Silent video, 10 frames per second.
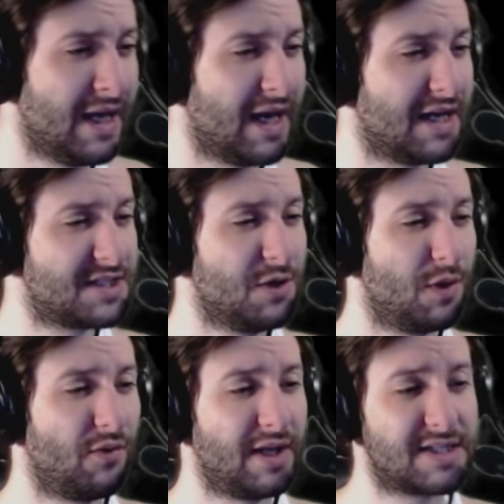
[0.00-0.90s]
Uh, so
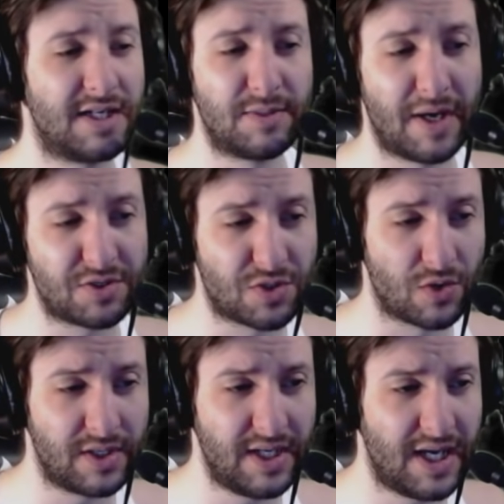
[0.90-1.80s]
we're really excited about Troy,